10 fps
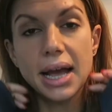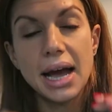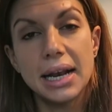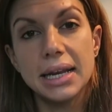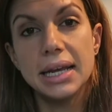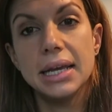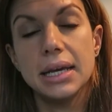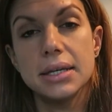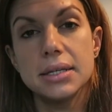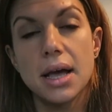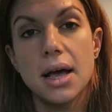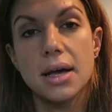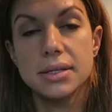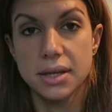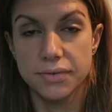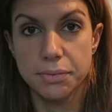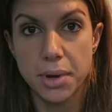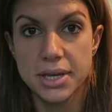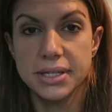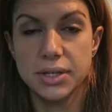Ali uh, suffered
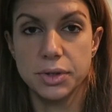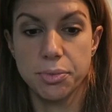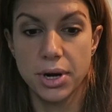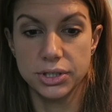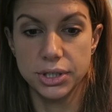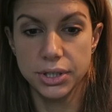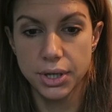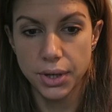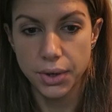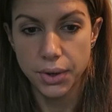postnatal depression